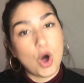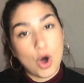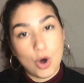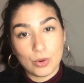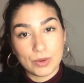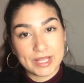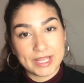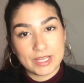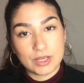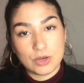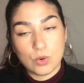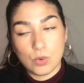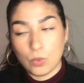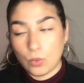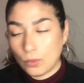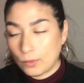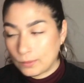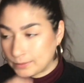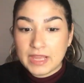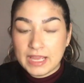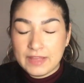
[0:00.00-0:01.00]
Okay,
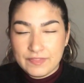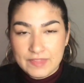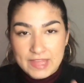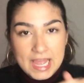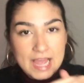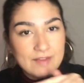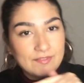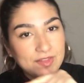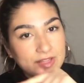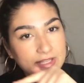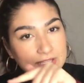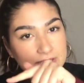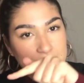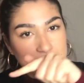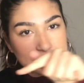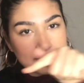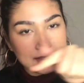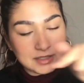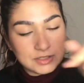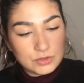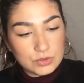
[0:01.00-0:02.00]
cool. And they have like
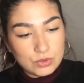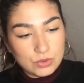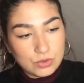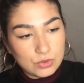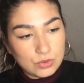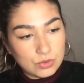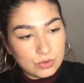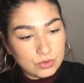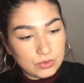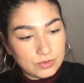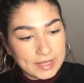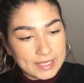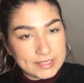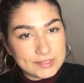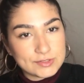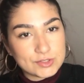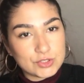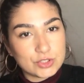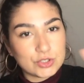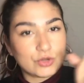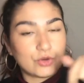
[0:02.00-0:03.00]
this little like
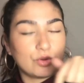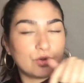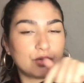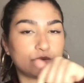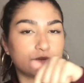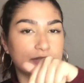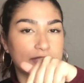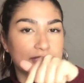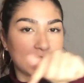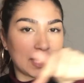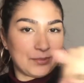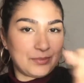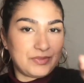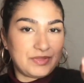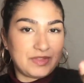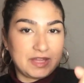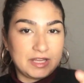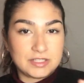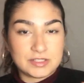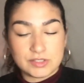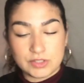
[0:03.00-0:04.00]
circle type thing.